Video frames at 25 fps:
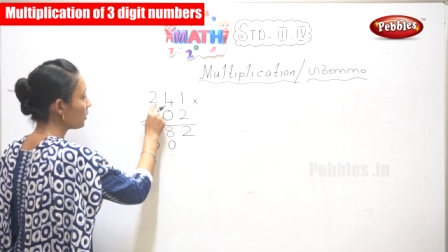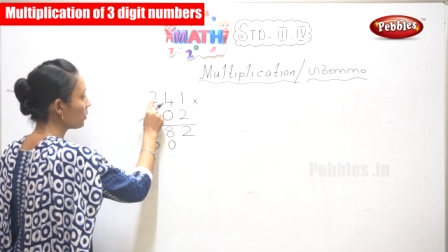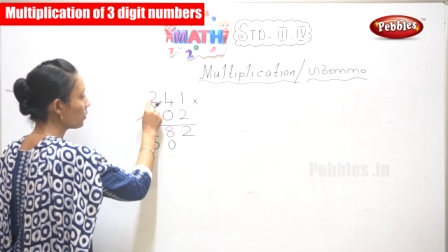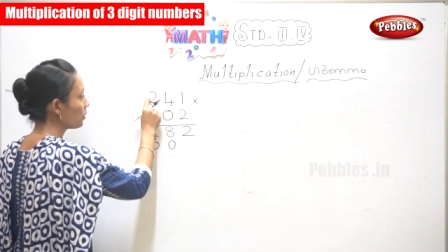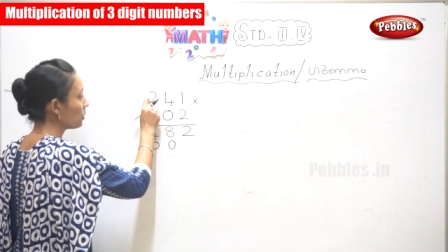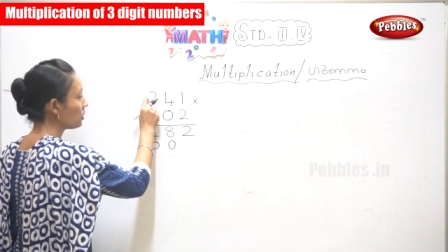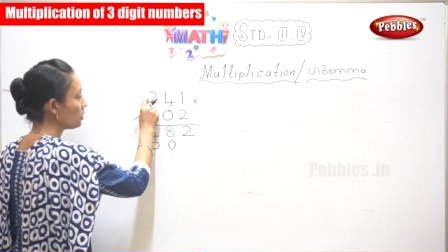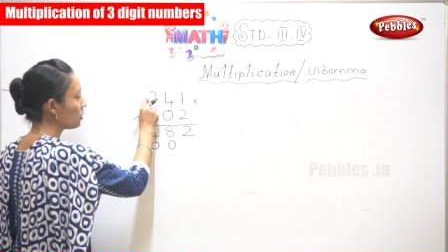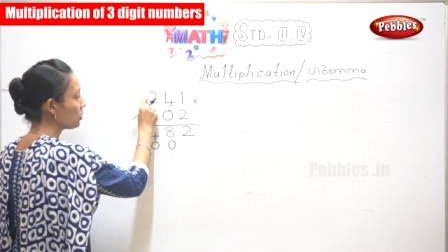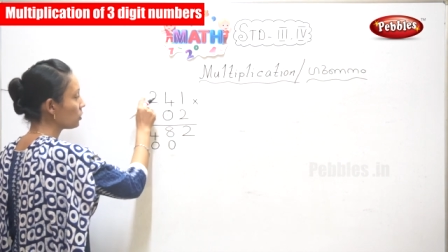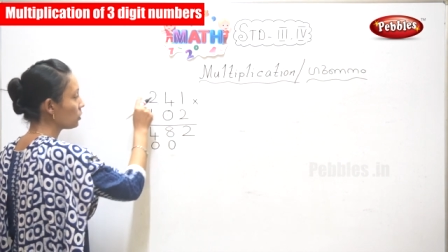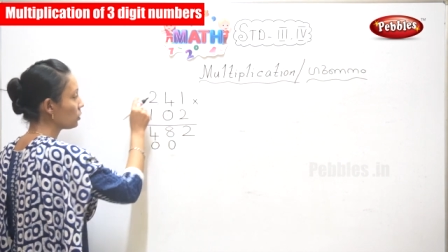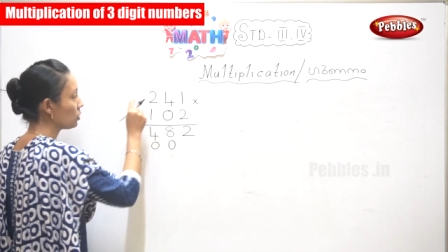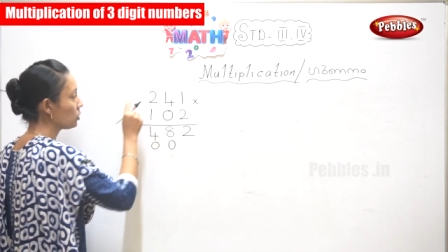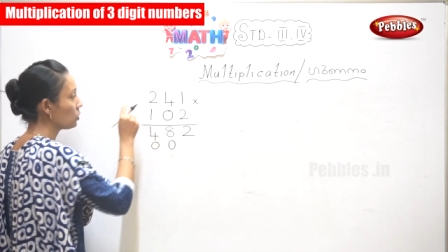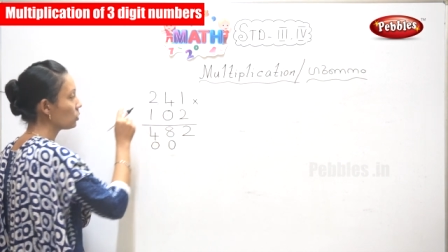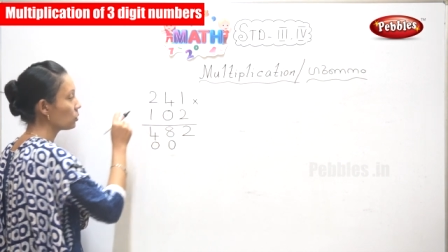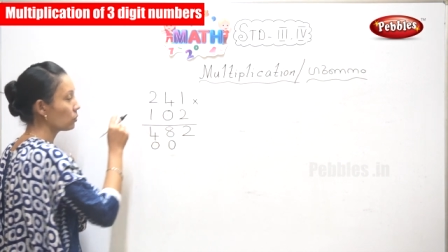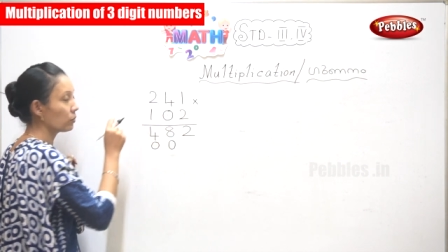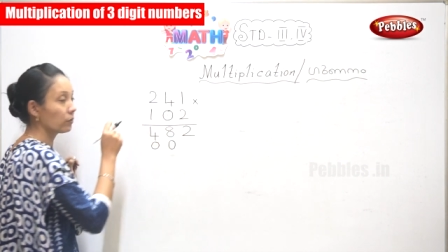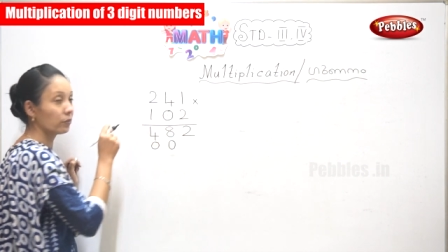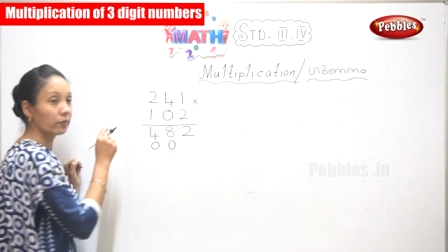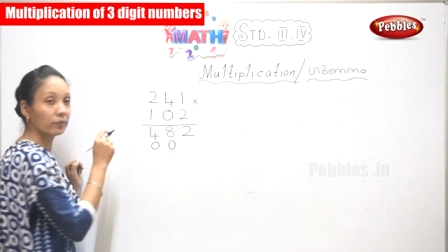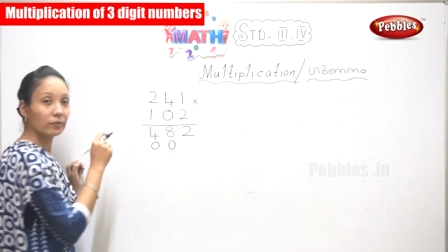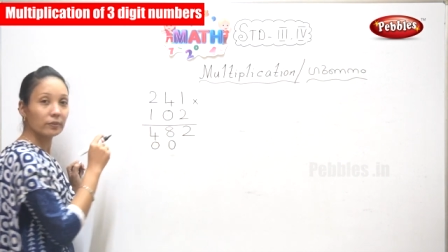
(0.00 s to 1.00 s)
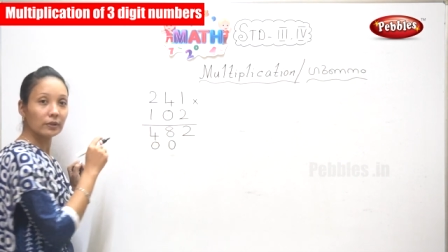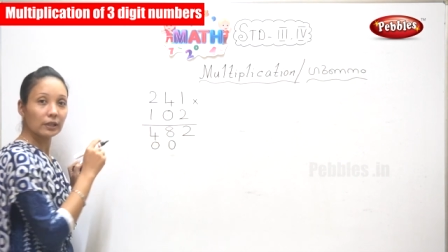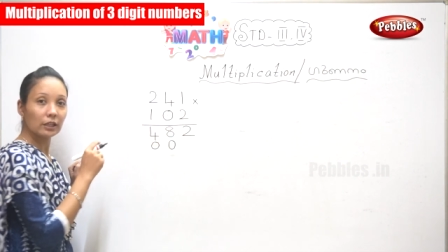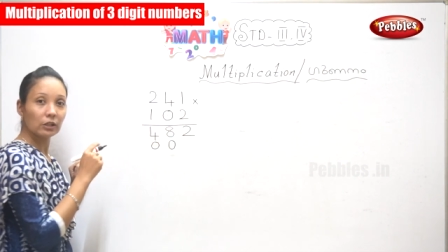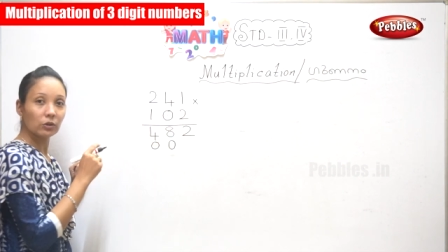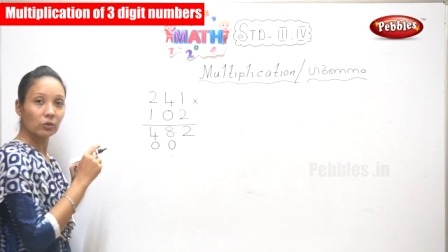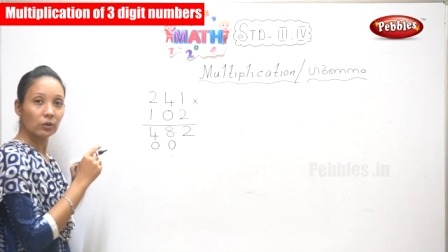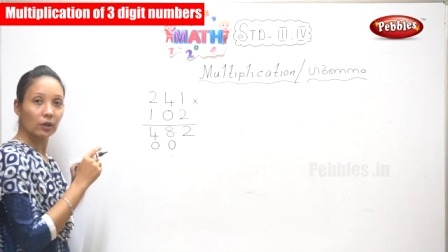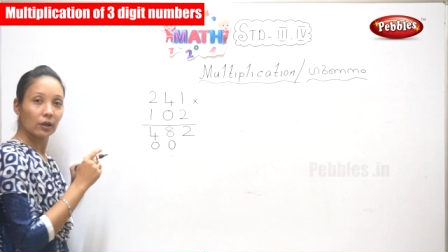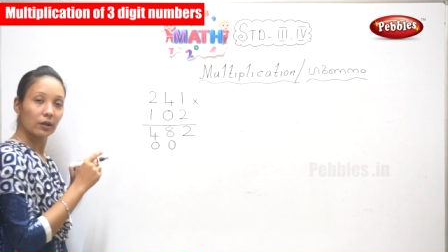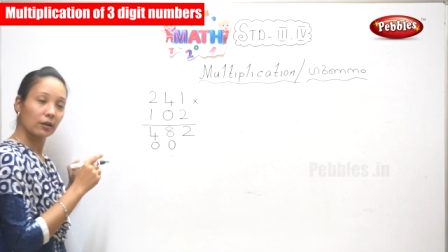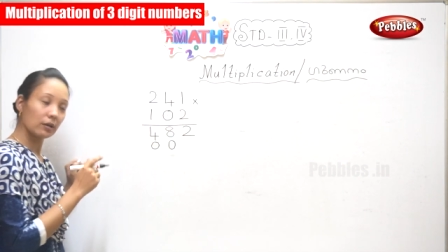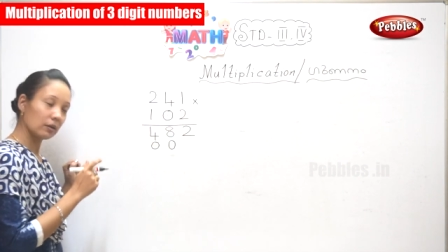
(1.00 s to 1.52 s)
into 2
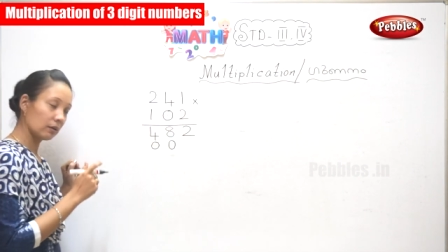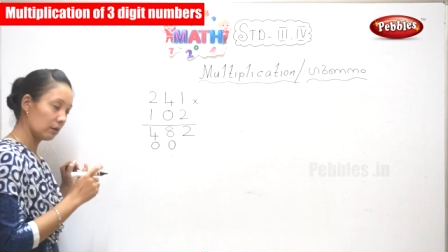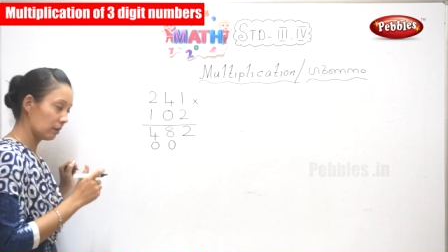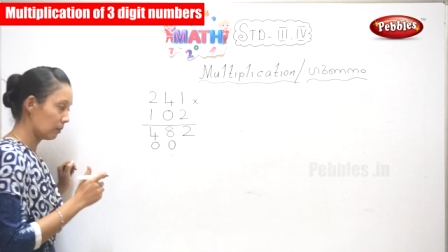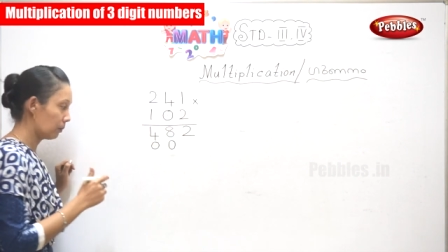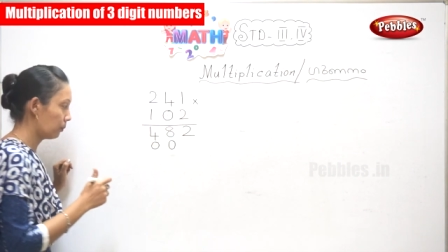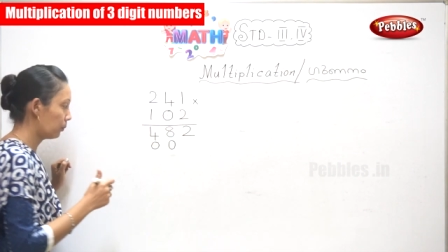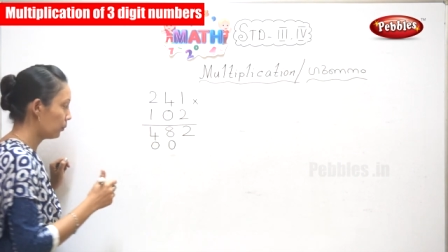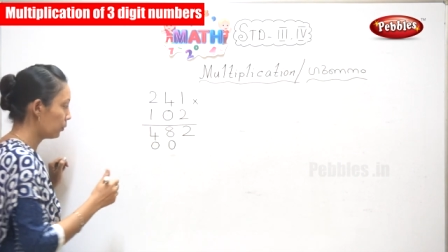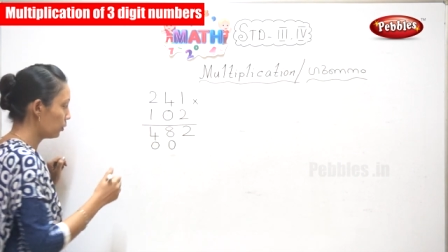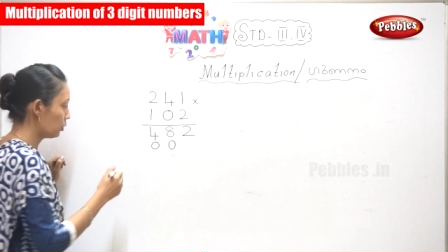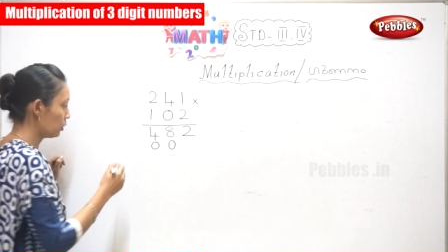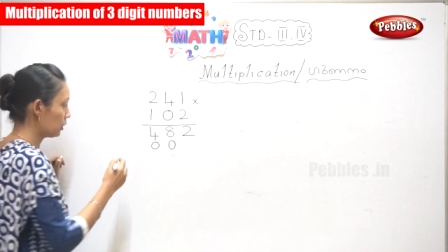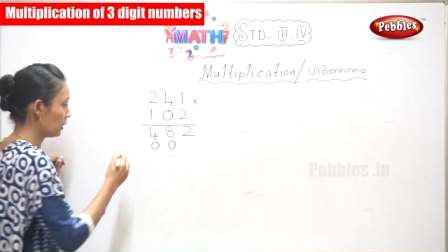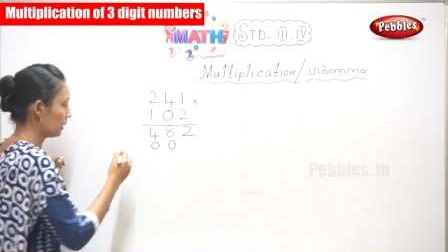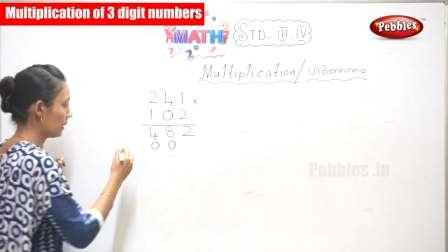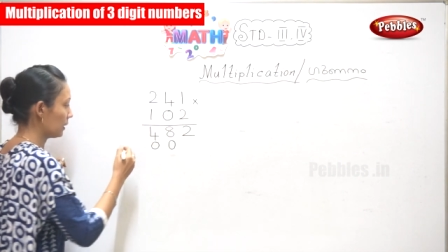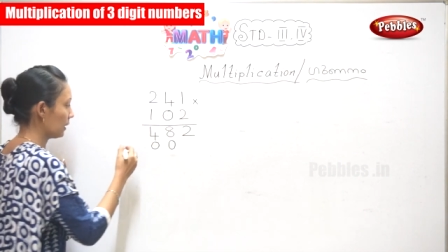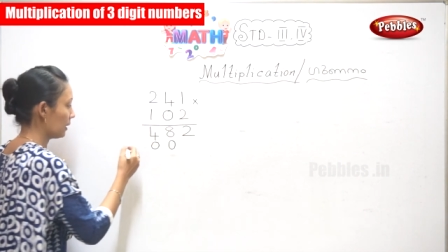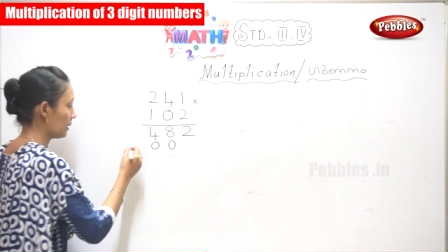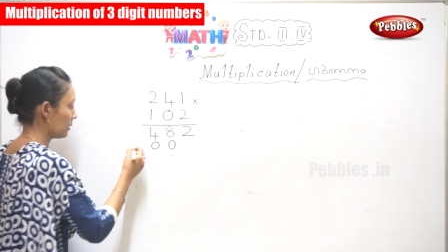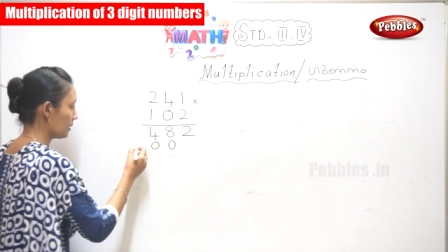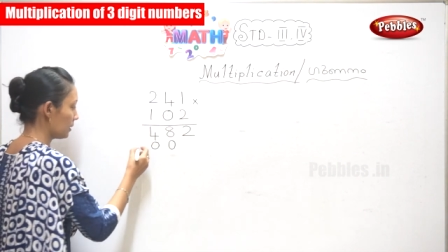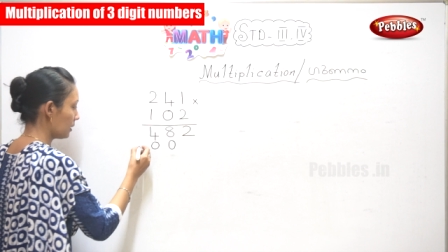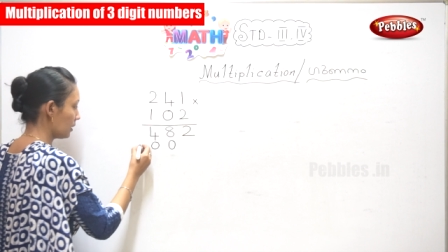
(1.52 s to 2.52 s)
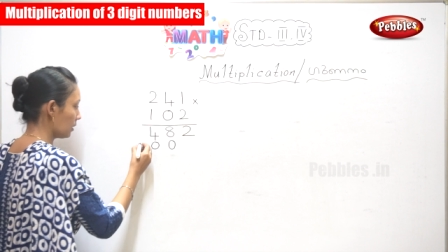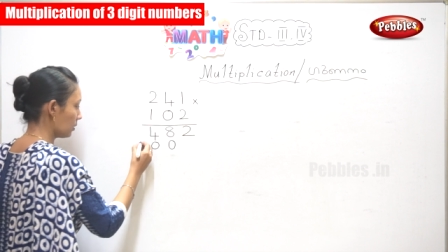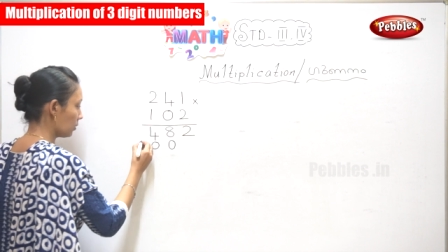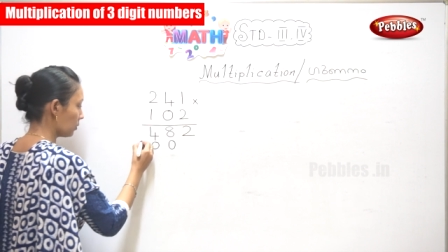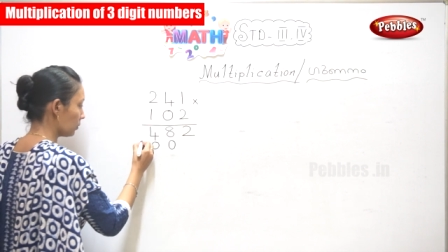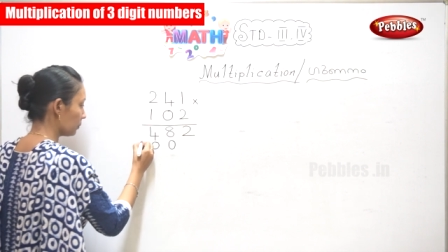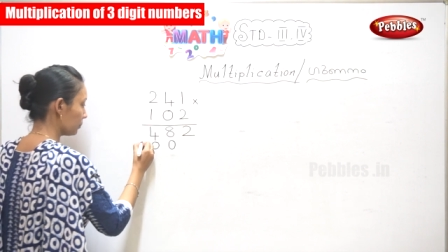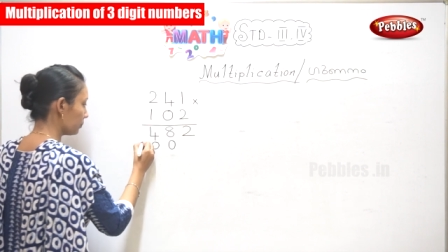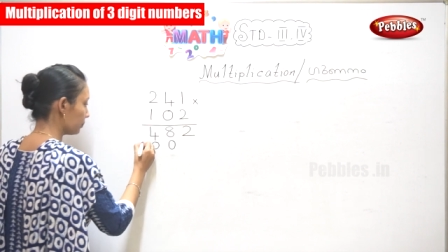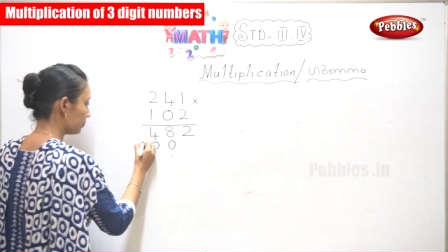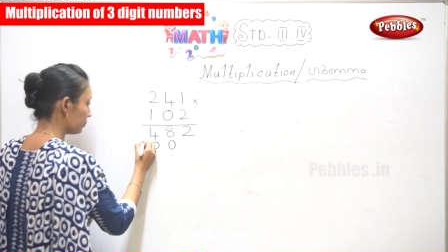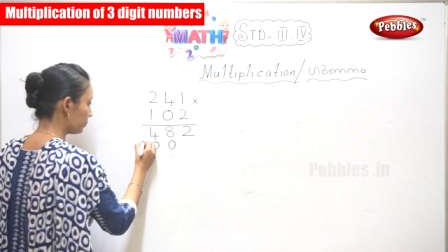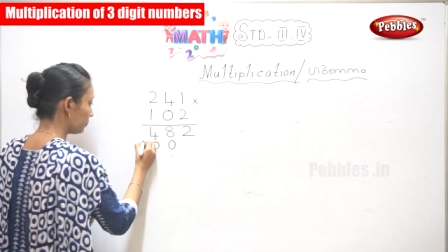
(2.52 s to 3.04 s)
and
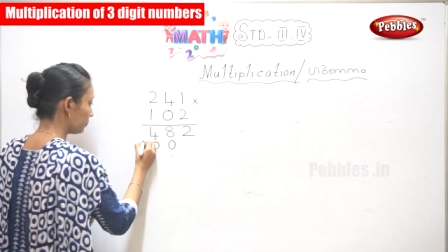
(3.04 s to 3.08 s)
0.